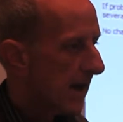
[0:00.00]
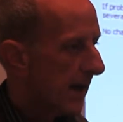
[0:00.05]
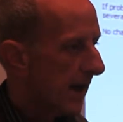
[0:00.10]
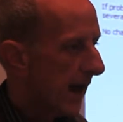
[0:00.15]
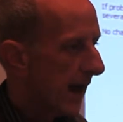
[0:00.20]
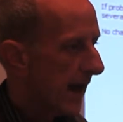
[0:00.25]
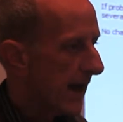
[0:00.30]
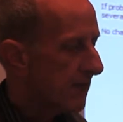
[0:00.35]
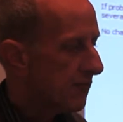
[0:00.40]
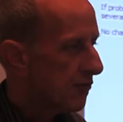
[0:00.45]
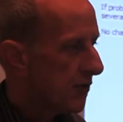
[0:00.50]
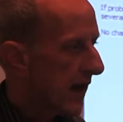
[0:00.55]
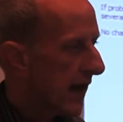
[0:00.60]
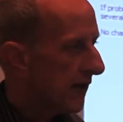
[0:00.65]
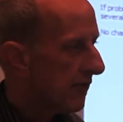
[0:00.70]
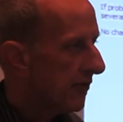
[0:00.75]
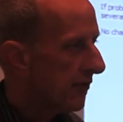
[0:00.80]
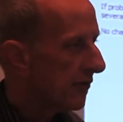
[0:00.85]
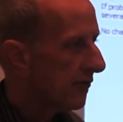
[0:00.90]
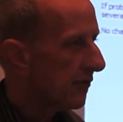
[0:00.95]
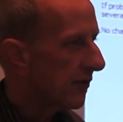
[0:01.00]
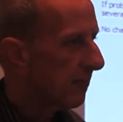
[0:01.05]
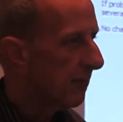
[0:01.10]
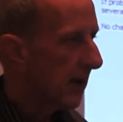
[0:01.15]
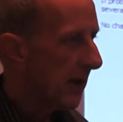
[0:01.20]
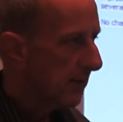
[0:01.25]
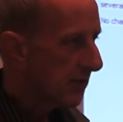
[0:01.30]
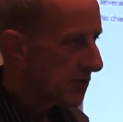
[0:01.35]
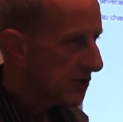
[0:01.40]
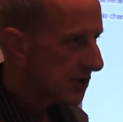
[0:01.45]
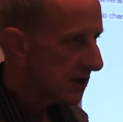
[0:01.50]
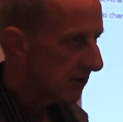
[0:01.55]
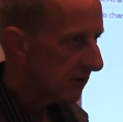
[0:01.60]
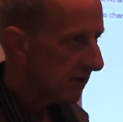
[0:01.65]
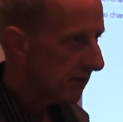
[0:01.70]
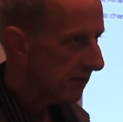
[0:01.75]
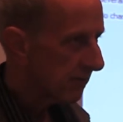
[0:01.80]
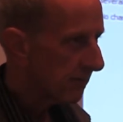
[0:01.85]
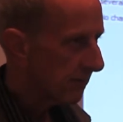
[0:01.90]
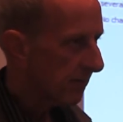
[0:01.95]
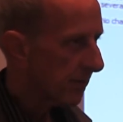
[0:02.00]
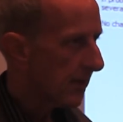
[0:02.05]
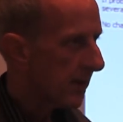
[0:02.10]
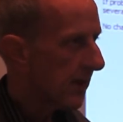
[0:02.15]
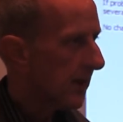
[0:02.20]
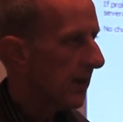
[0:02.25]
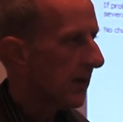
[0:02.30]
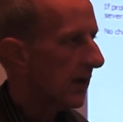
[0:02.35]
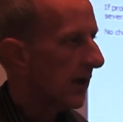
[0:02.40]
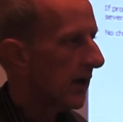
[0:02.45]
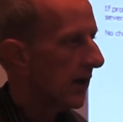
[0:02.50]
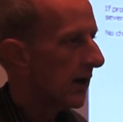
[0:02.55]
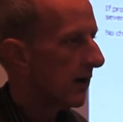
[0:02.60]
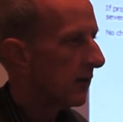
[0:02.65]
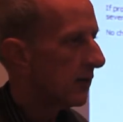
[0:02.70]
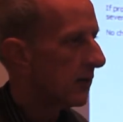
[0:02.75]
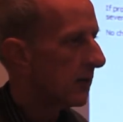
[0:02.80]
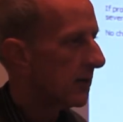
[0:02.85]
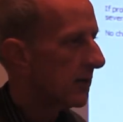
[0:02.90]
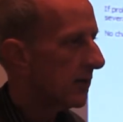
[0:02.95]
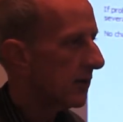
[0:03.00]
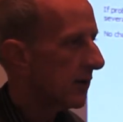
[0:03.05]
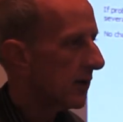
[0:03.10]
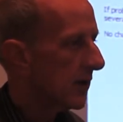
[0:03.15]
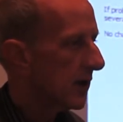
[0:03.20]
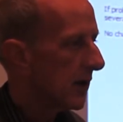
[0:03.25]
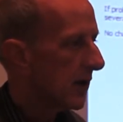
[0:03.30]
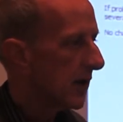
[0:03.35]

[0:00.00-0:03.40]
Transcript: I tracked his uh, publishing uh, career,